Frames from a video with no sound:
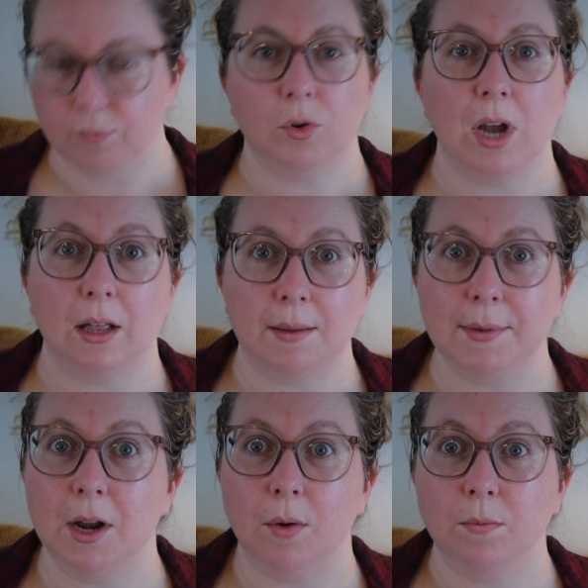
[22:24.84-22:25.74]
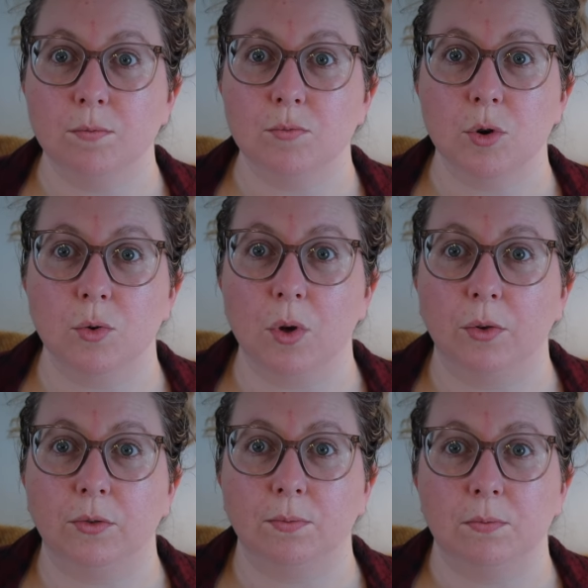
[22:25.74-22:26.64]
So yeah, let me know who
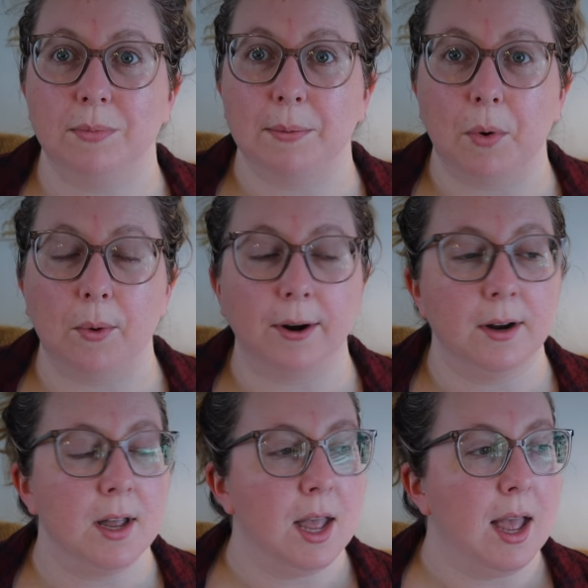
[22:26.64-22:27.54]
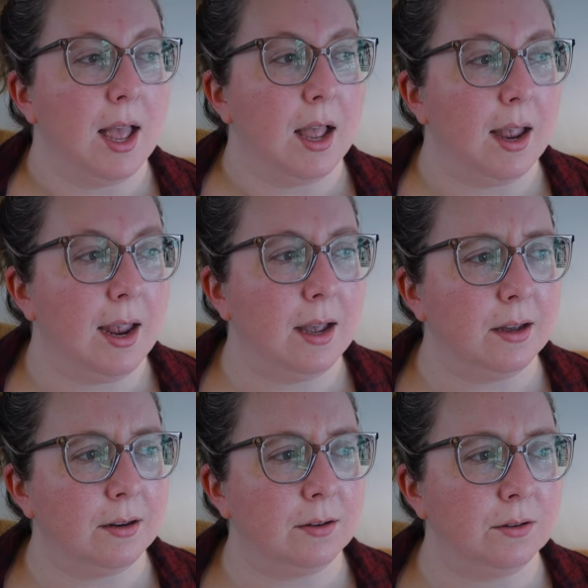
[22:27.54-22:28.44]
those people were.
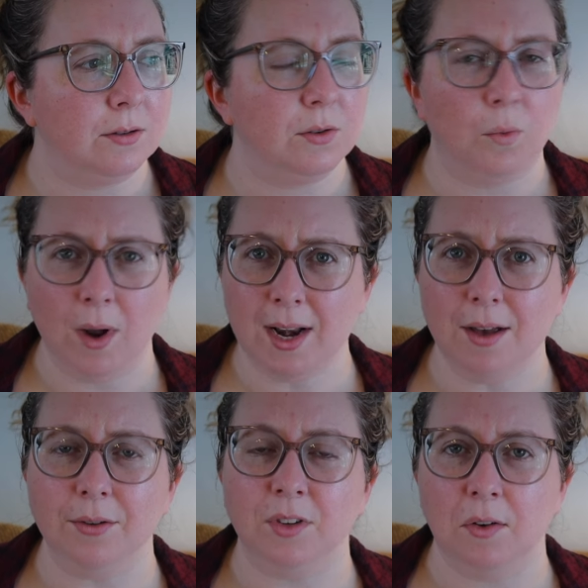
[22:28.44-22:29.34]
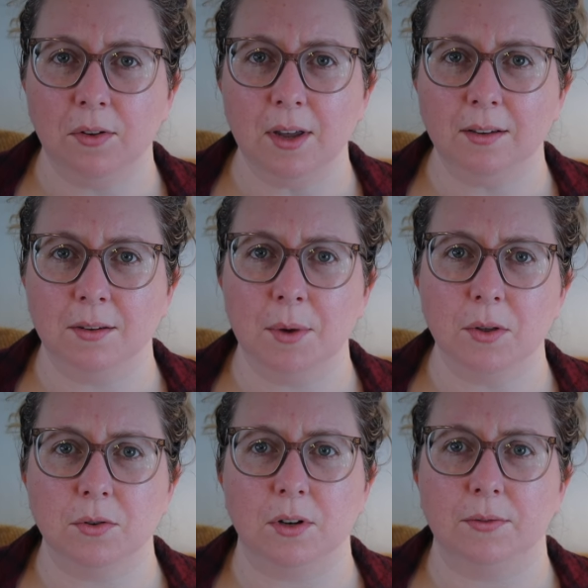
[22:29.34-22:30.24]
And what else? I feel like some
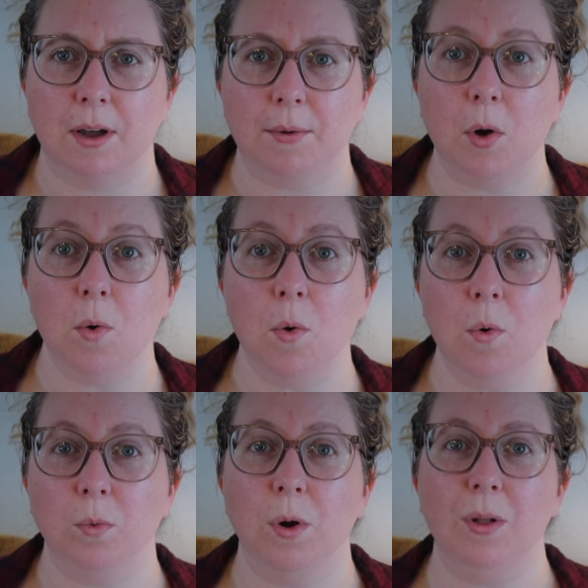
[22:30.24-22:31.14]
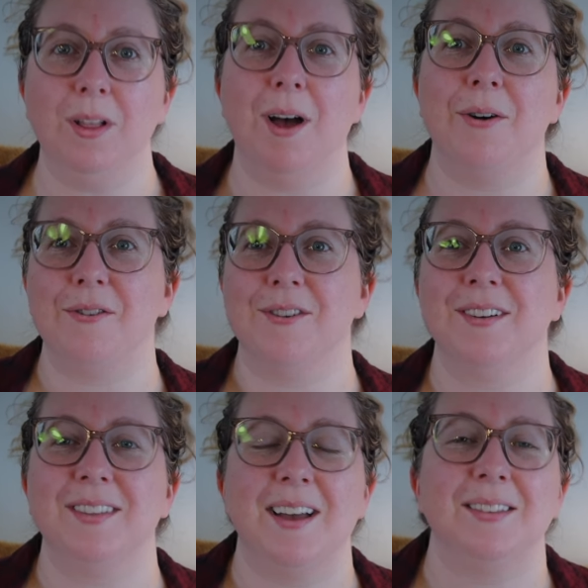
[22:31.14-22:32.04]
other stuff happened. Oh, Rollo!
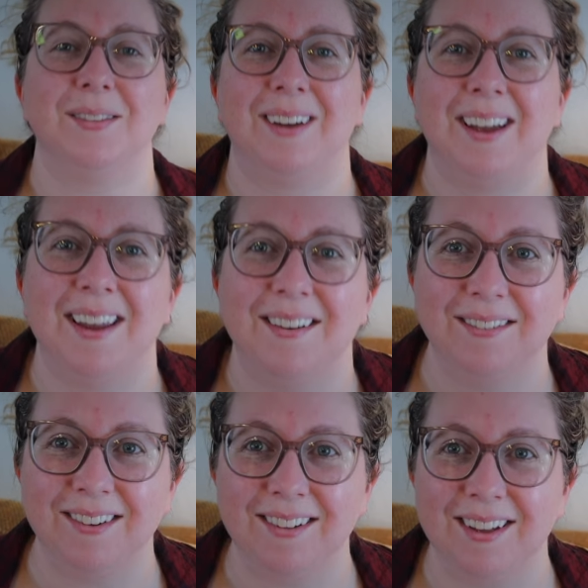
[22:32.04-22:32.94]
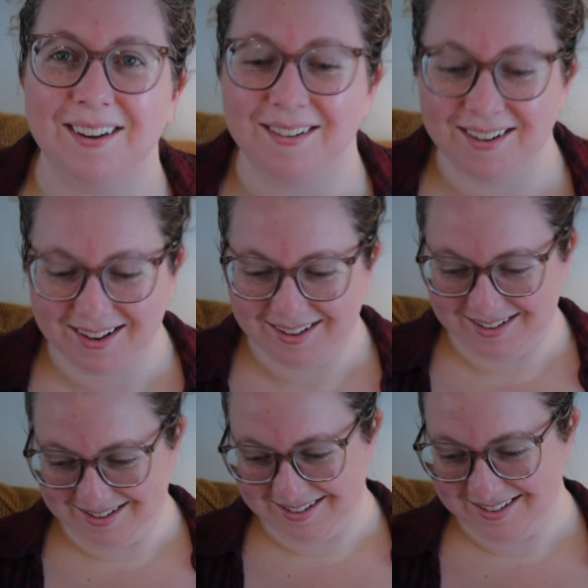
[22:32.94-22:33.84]
That's right, Rollo.
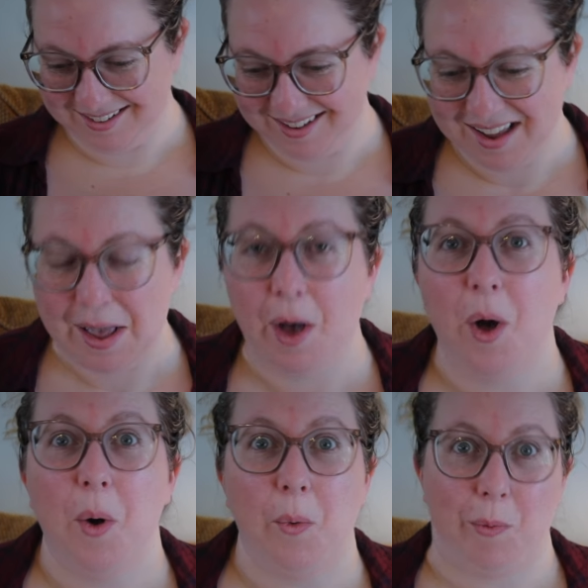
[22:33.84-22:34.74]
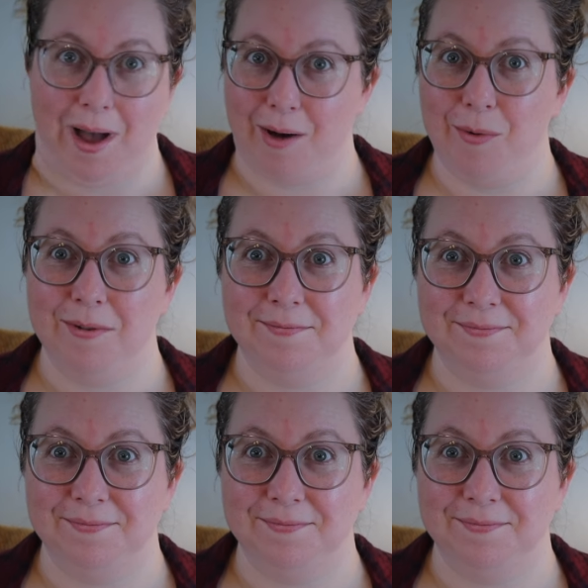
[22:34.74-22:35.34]
Wow.